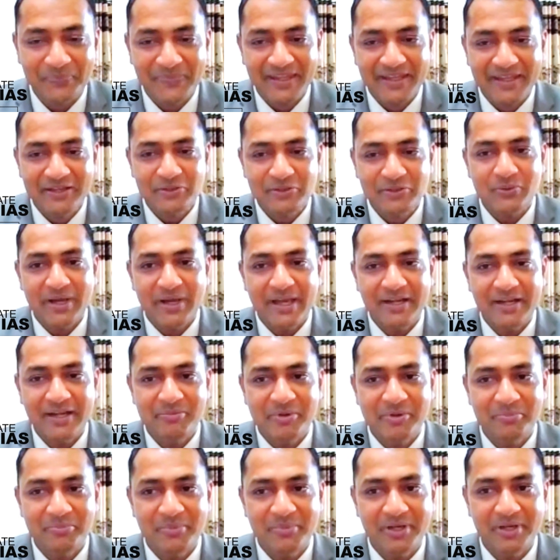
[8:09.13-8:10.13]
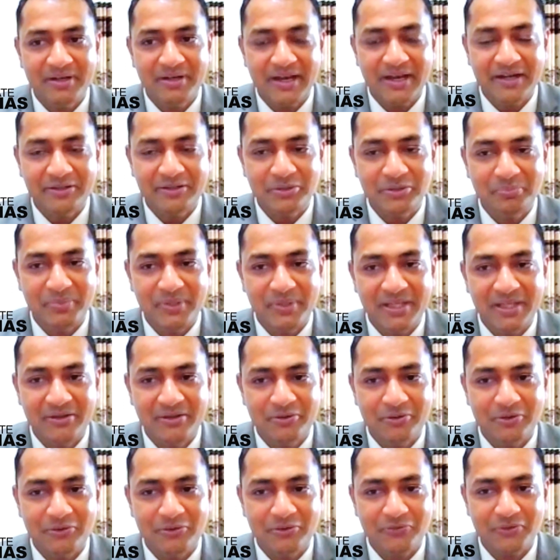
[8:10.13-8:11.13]
So I remember at the peak
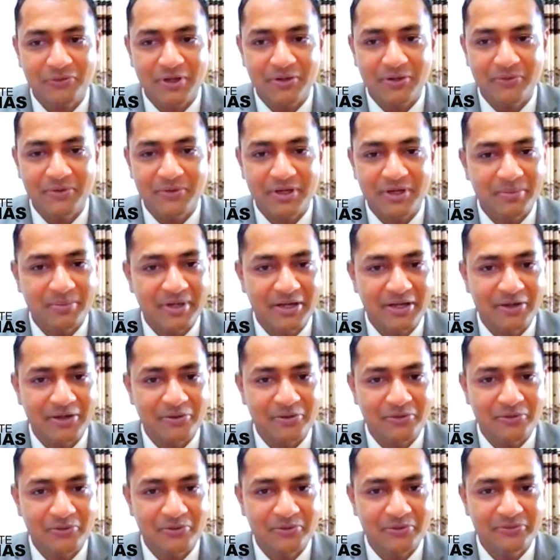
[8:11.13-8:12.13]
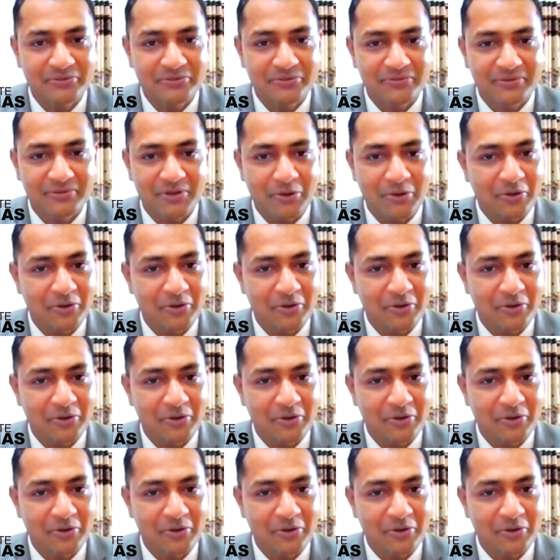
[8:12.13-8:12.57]
of our commando course,